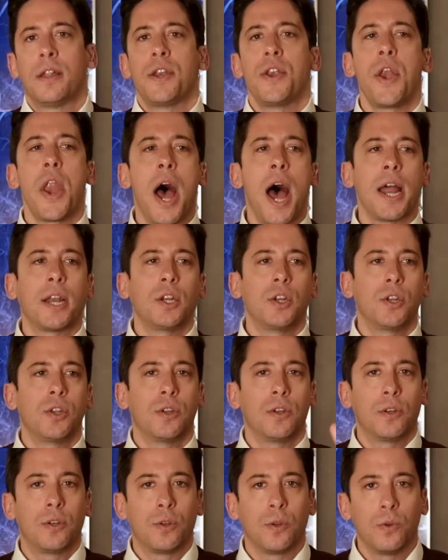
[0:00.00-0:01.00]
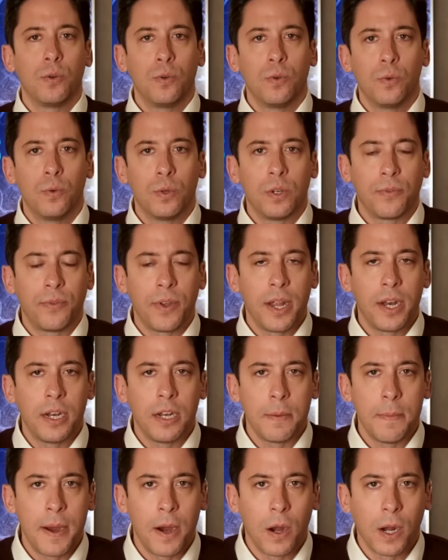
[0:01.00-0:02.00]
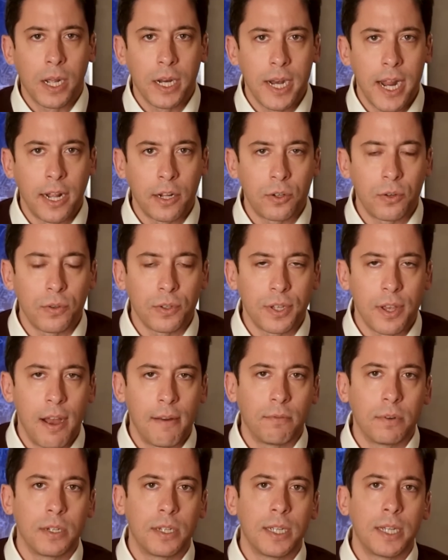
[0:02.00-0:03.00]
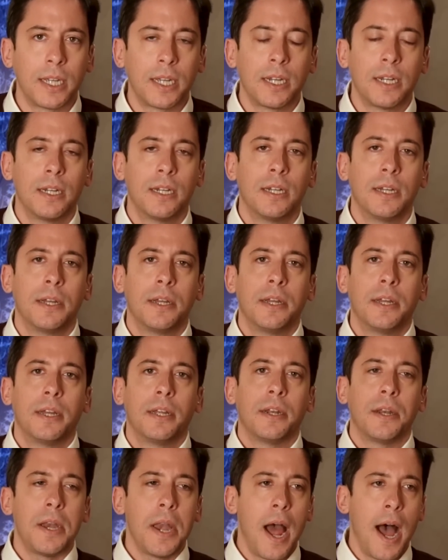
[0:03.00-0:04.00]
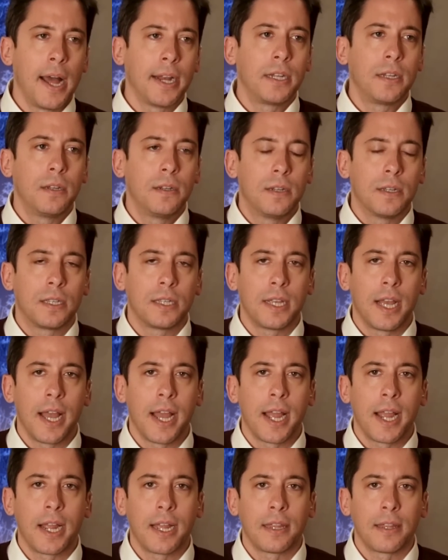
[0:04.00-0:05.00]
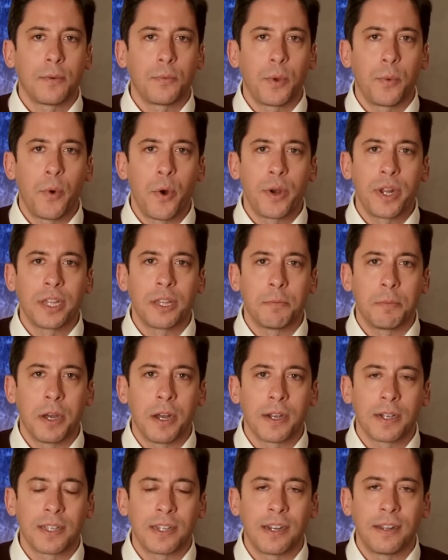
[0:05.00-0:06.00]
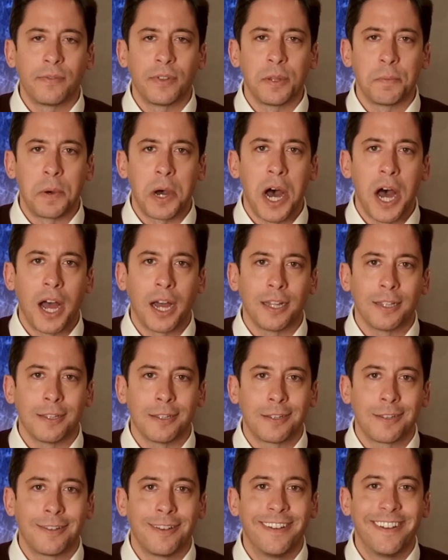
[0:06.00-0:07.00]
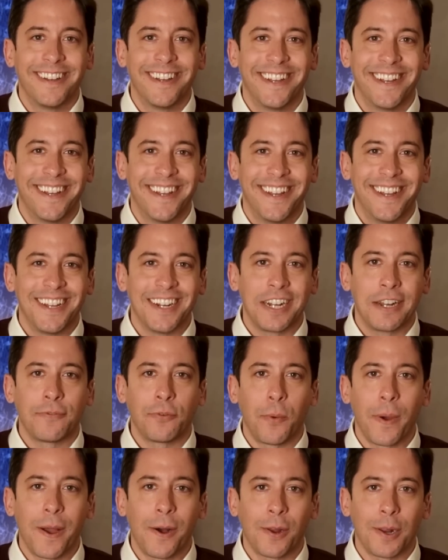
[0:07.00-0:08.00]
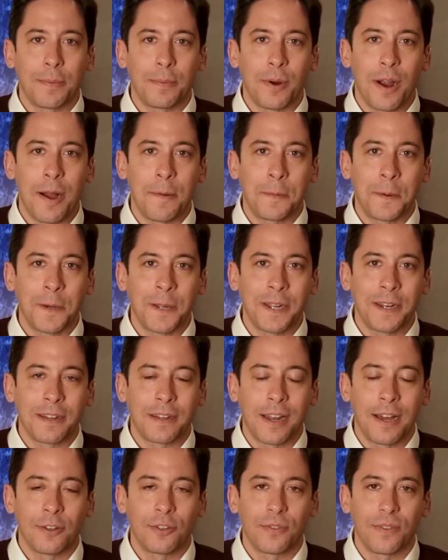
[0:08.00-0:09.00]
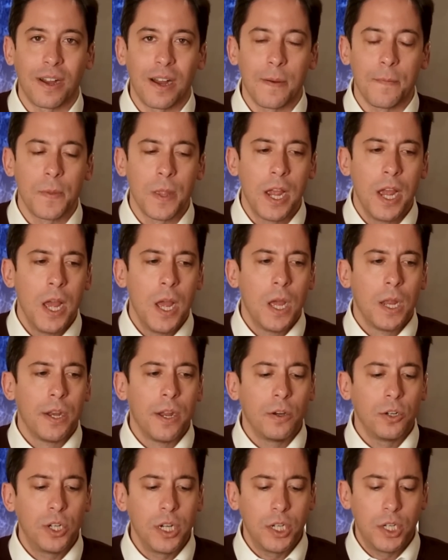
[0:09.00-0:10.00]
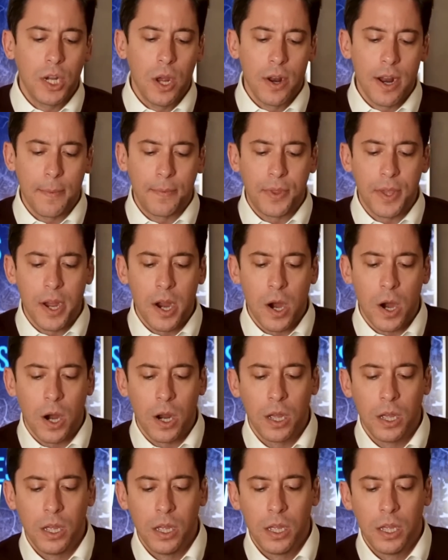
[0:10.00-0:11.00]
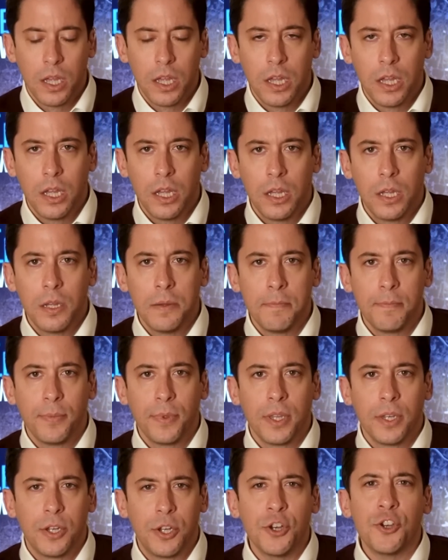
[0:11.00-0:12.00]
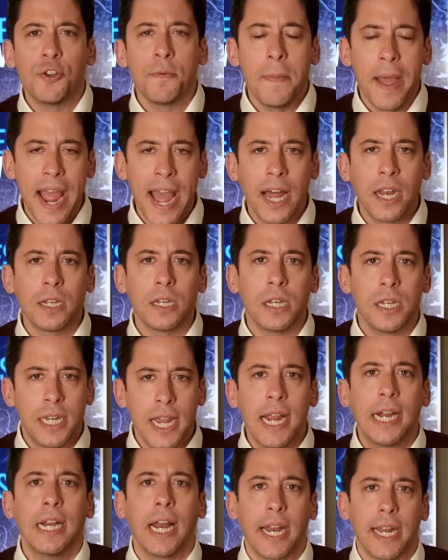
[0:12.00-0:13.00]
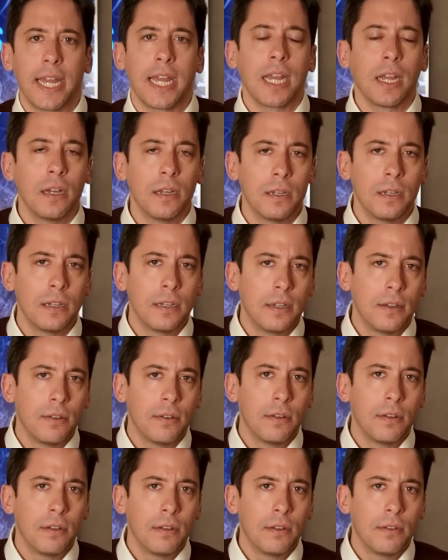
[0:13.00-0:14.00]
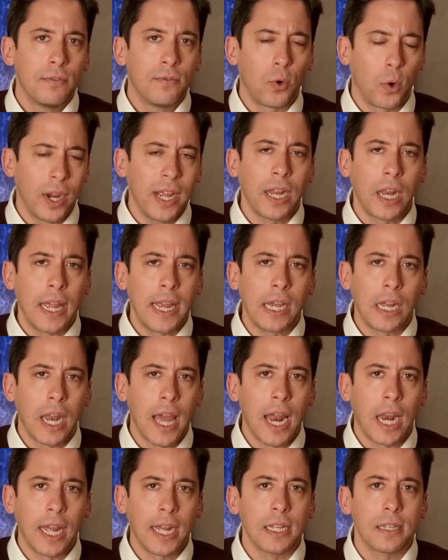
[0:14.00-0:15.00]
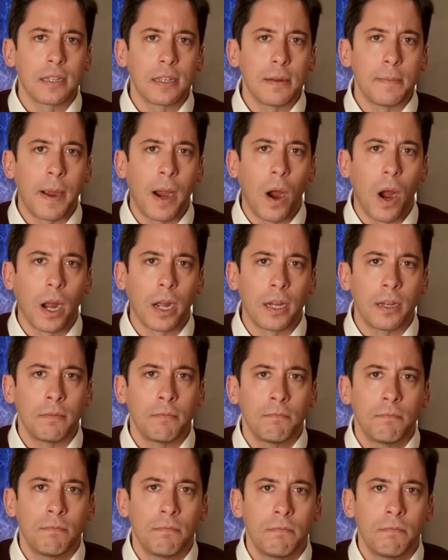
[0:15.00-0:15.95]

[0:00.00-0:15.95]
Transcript: not to defend American national sovereignty, not to say that we won't eat the bugs and live in the pods, give away all our property to Klaus Schwab. No, she showed up there to demand dignity for illegal aliens in America.